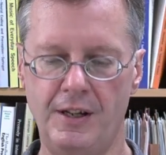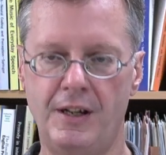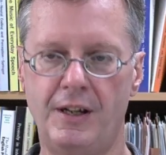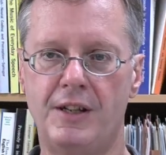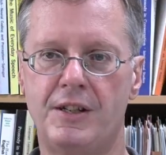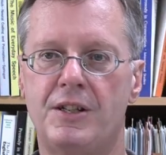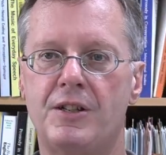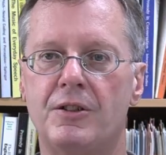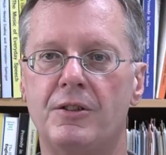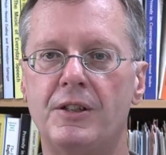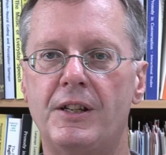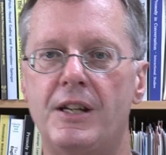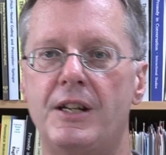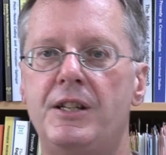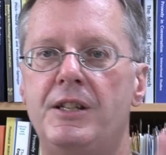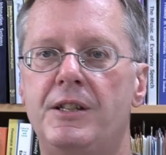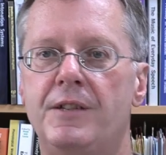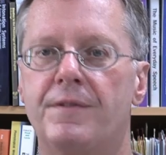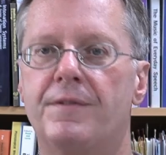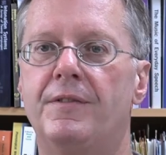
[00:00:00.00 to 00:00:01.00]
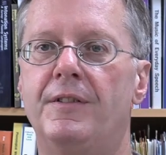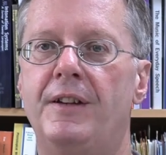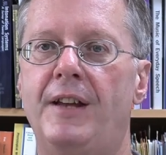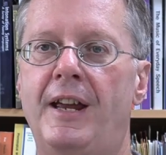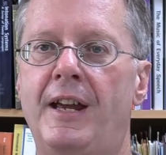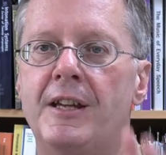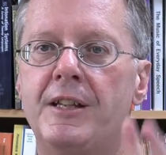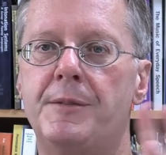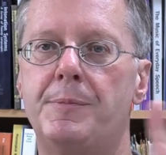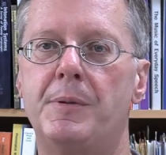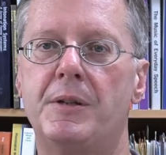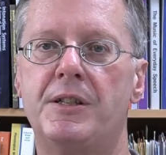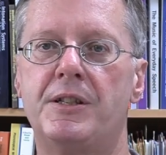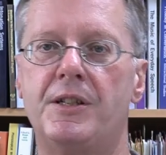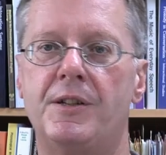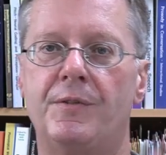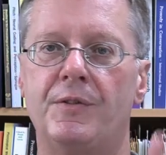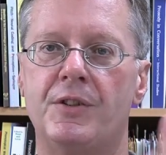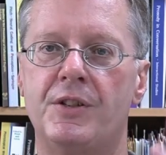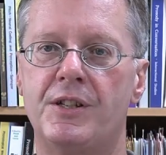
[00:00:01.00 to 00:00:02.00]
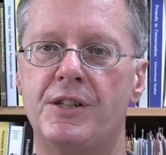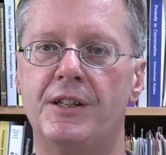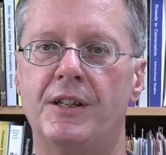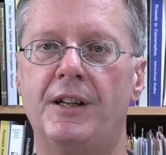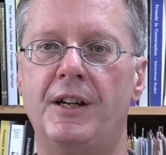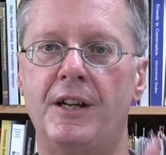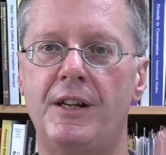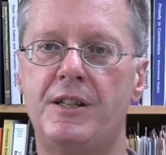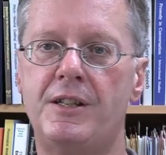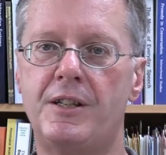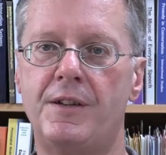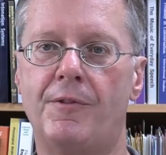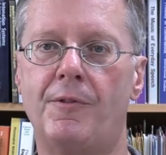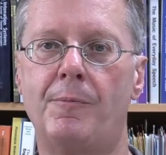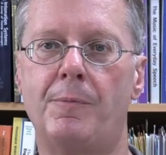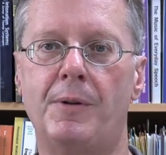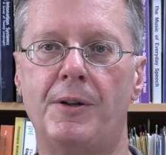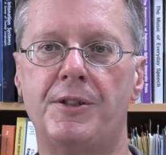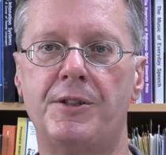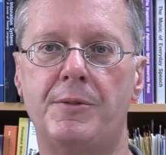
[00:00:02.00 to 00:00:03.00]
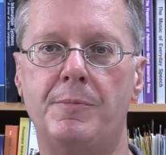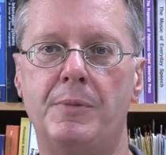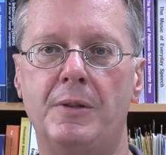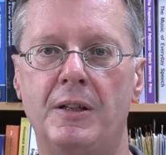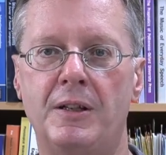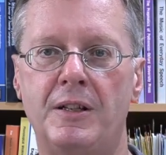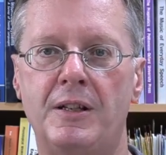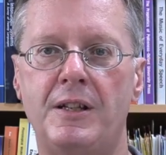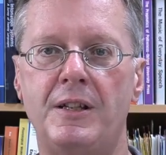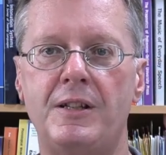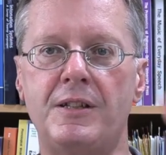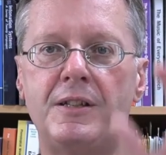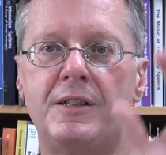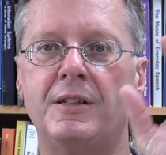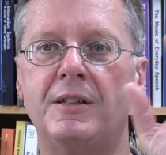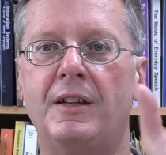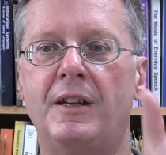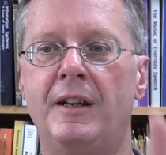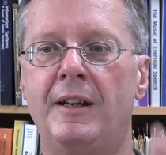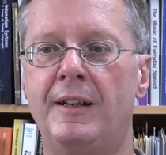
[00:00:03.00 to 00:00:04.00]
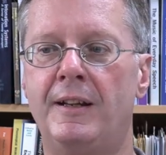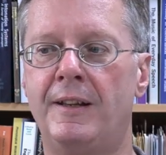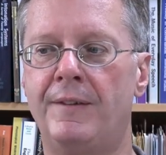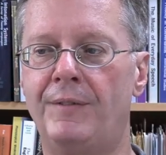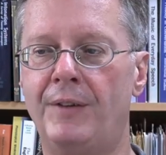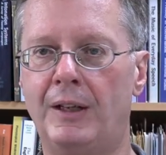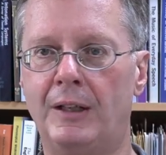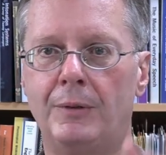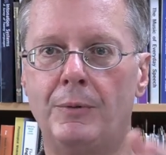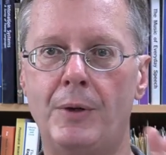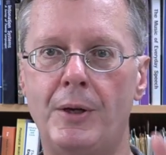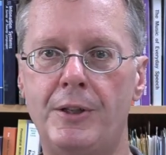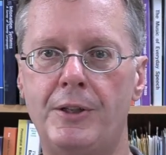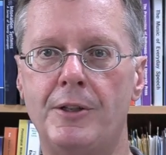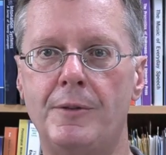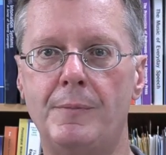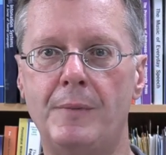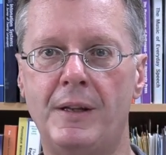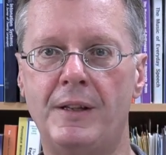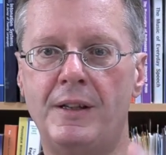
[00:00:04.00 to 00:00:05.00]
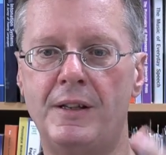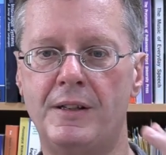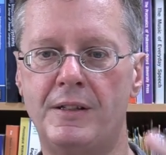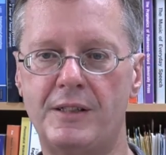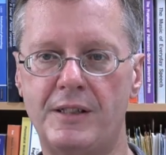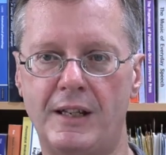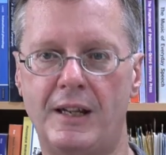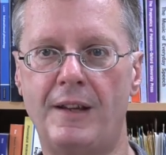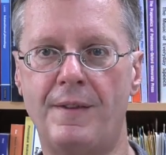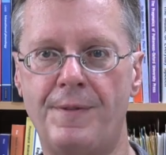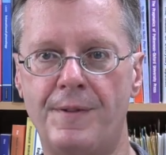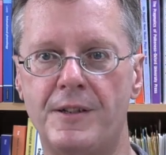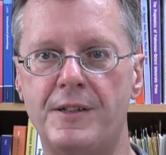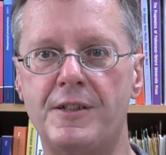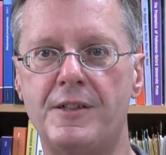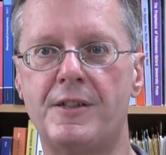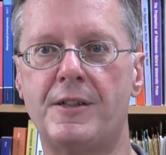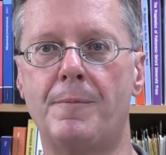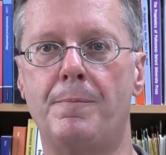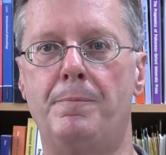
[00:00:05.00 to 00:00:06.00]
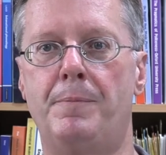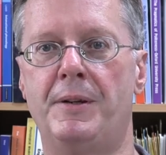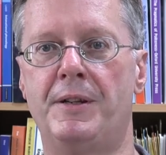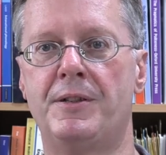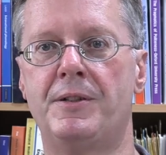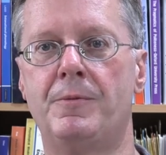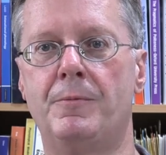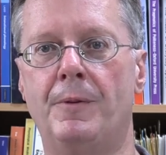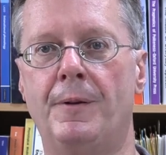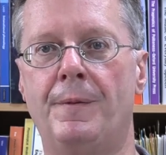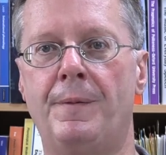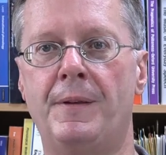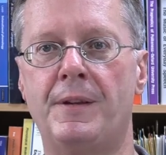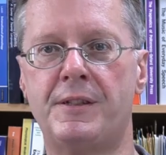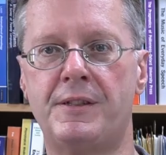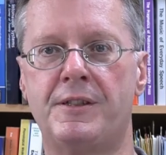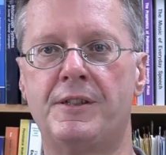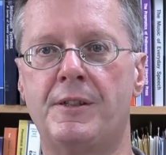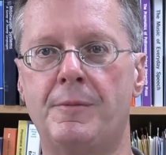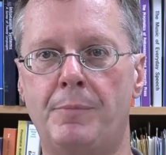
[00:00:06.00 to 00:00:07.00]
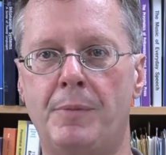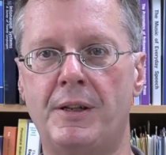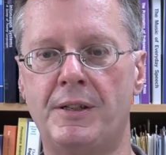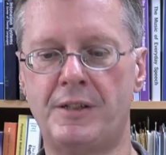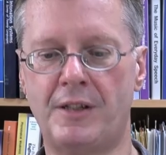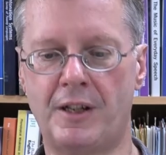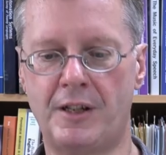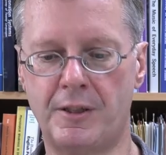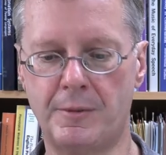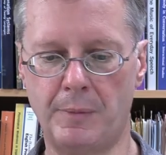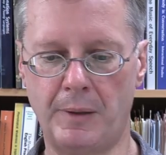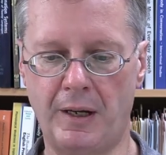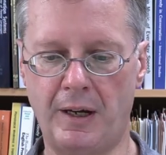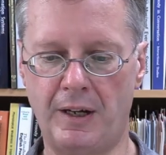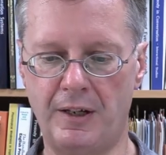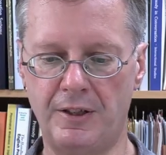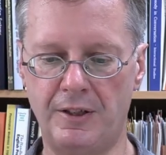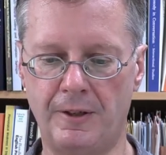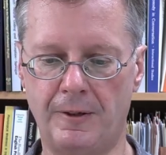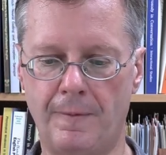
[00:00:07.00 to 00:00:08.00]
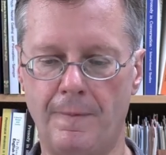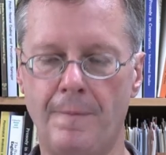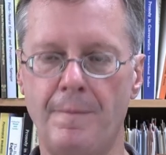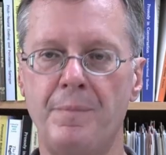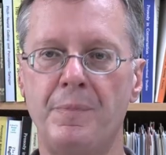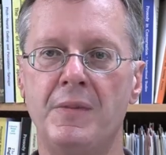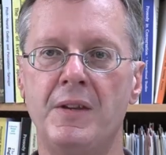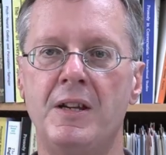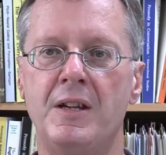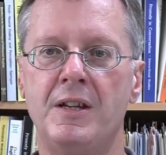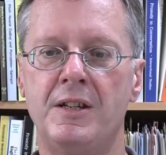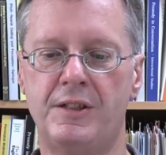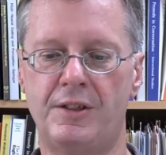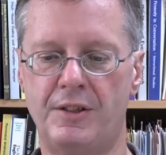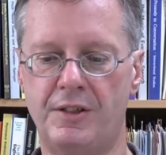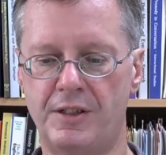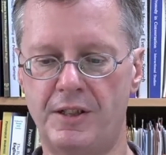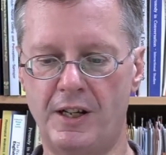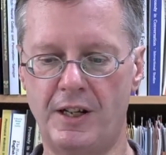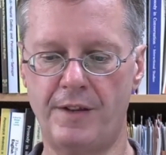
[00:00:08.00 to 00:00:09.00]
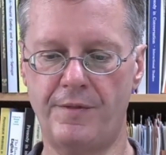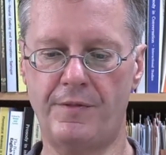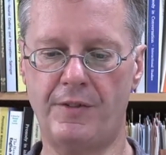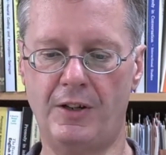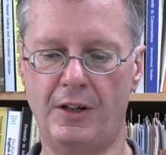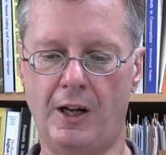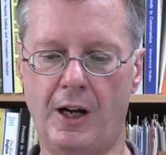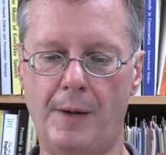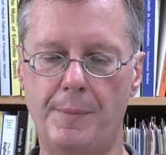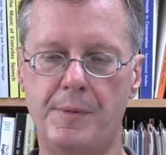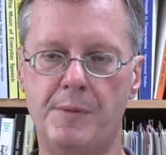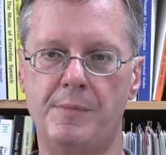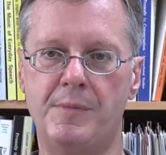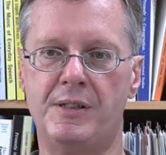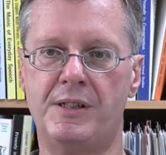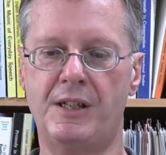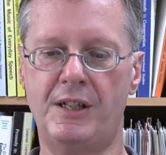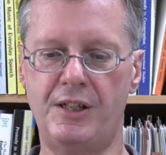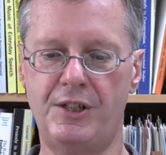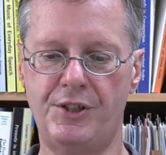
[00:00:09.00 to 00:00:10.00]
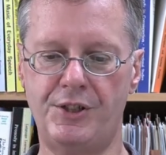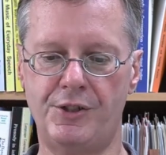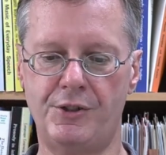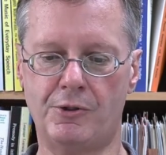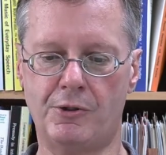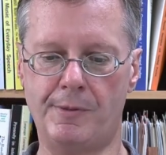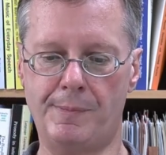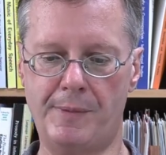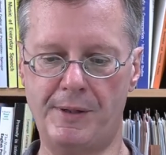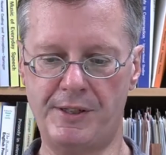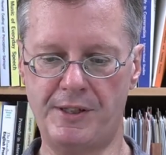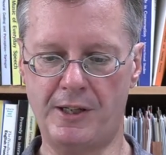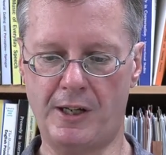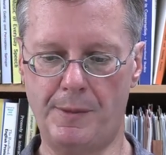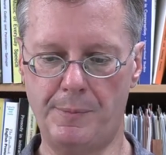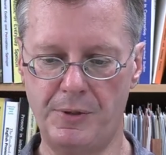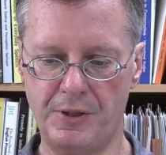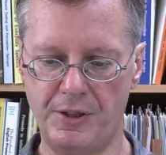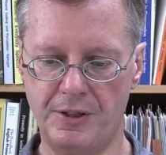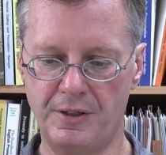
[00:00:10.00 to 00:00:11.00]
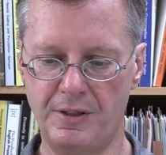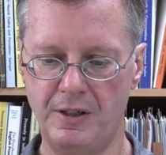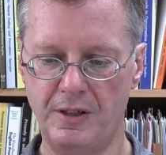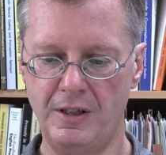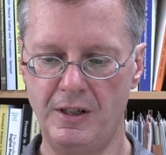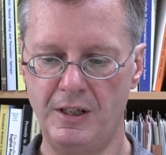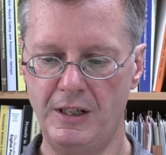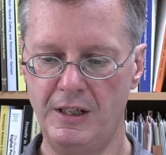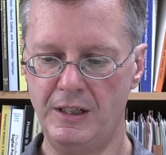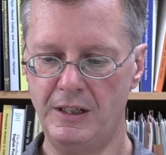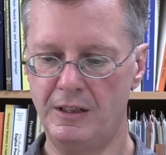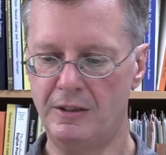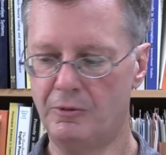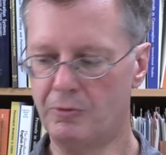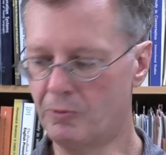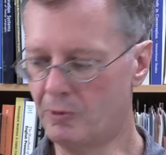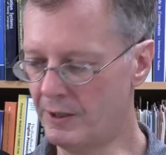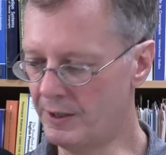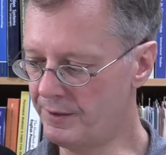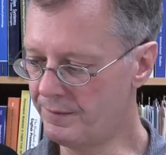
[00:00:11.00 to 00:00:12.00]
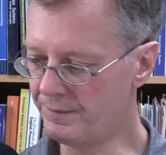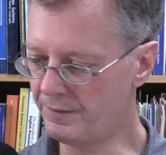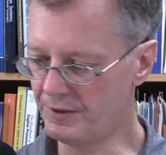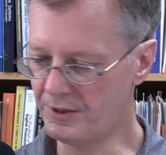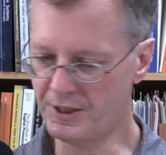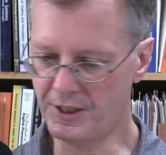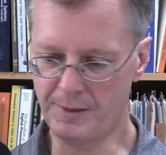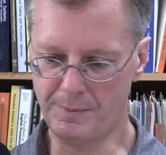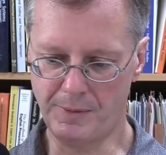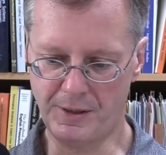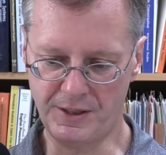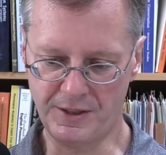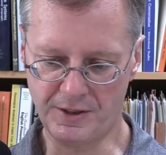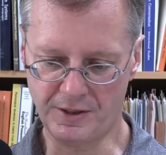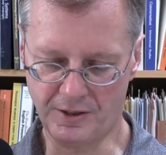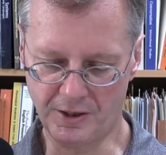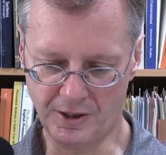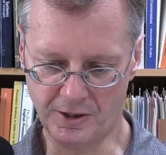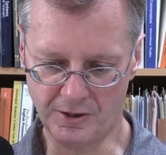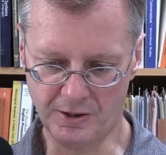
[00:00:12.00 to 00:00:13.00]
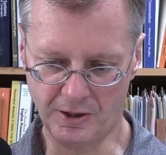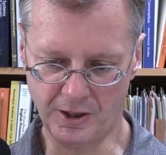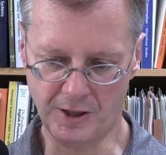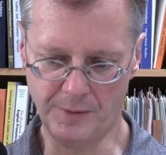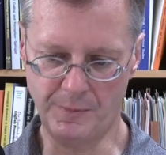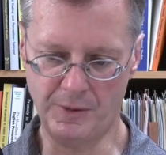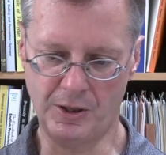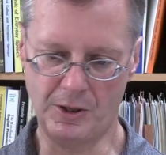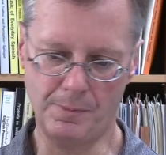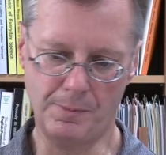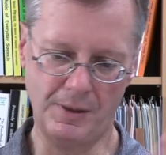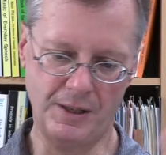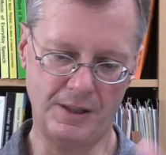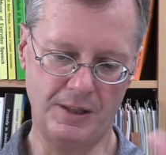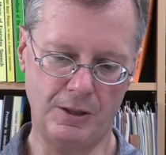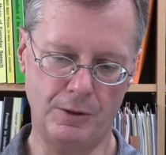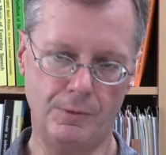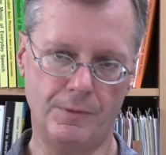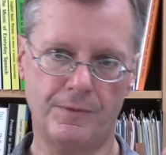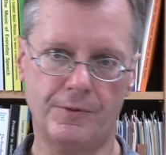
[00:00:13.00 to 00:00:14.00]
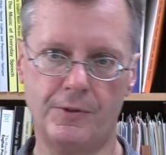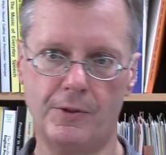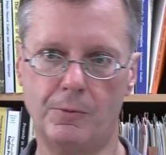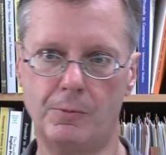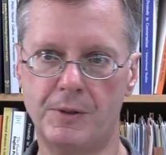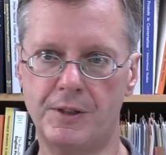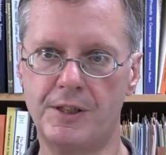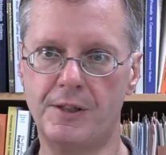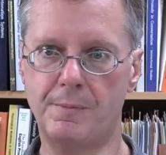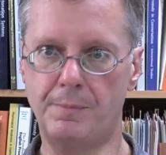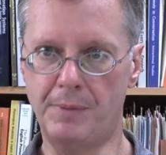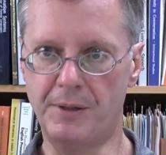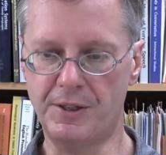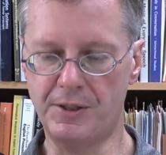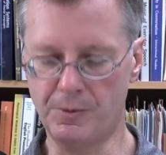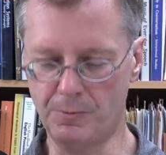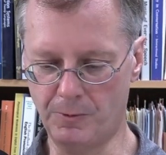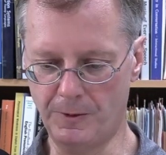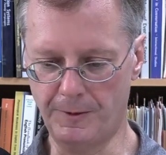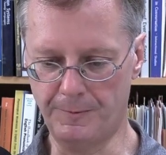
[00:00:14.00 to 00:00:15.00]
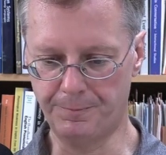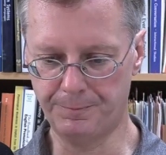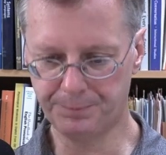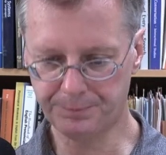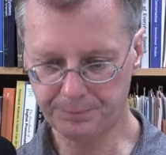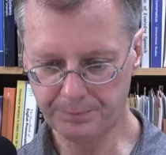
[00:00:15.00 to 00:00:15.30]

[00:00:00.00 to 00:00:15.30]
is to look at different aspects, different sides, different possibilities, and evaluate them, and then say, this is the best one. This is the best explanation. So that's kind of an optimization or best option or inferencing based argument. You infer what's the best one